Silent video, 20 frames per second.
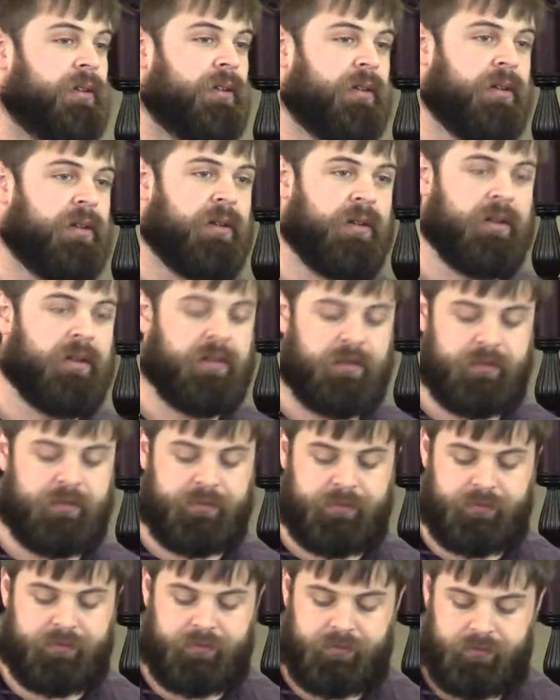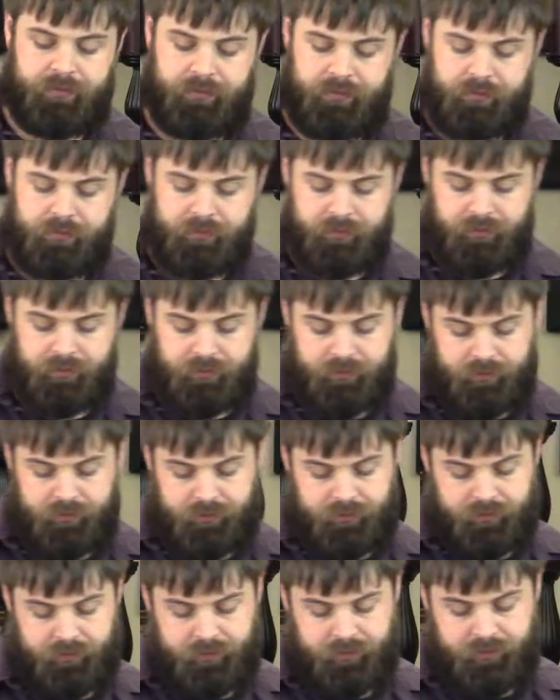
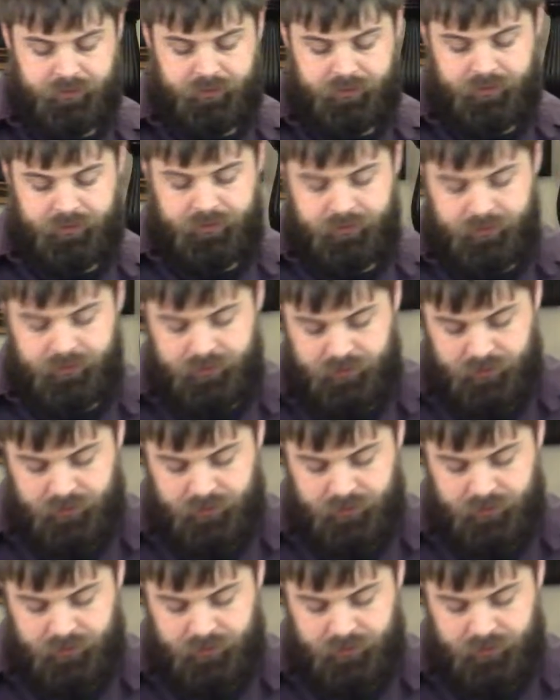[no speech]